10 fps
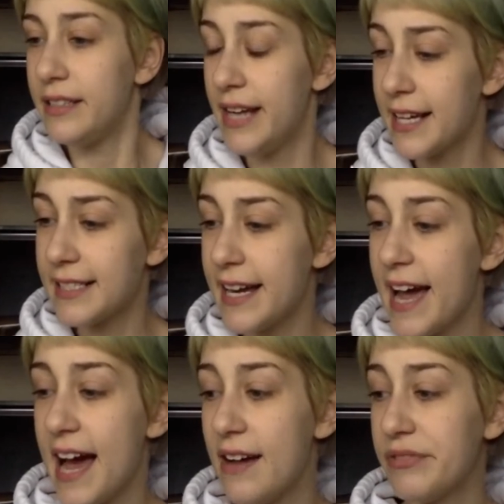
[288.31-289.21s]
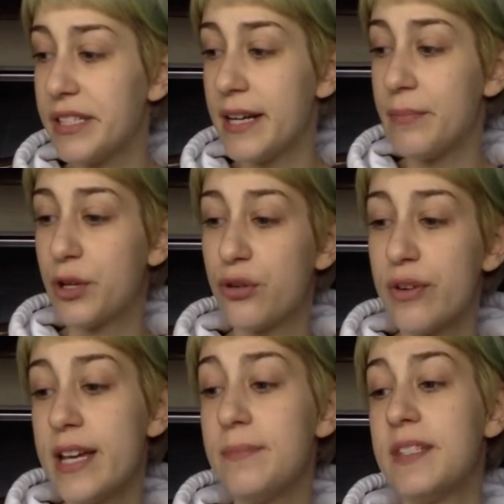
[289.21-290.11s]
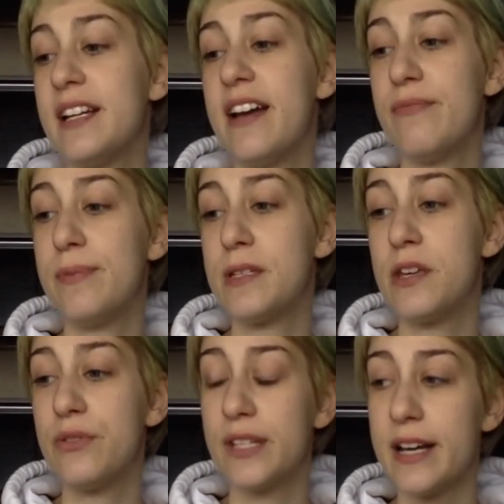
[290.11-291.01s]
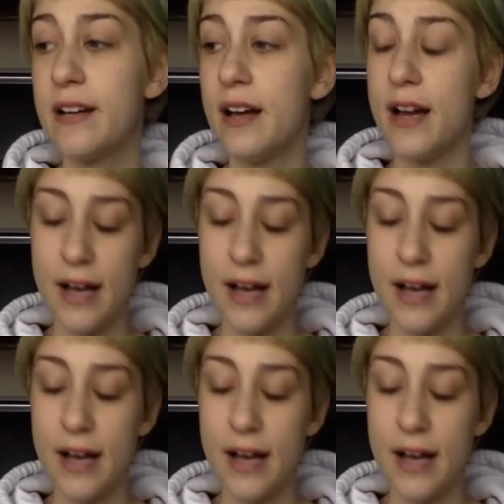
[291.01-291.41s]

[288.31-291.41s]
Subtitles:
Next, I have some creams that I've been using.